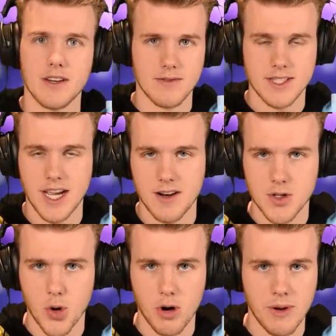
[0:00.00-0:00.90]
in a standard
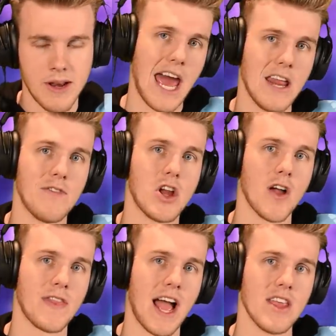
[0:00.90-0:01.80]
tournament. And if you
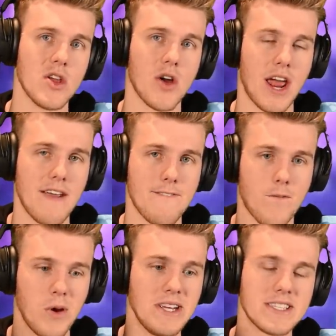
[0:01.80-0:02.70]
got that, you got a
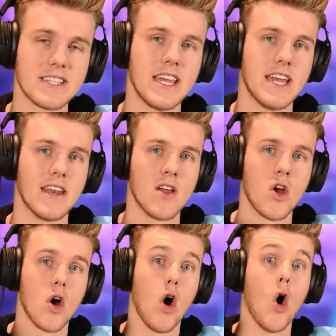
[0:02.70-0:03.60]
free skin
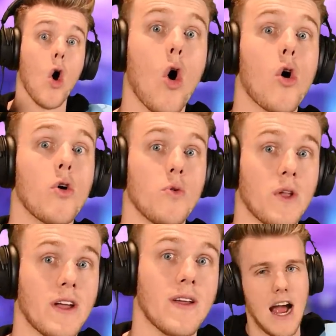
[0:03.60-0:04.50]

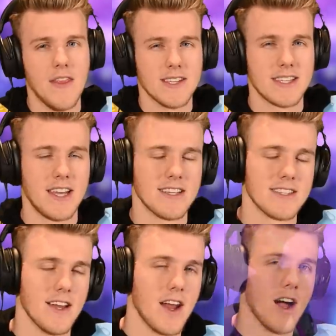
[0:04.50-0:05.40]
early. And this skin is none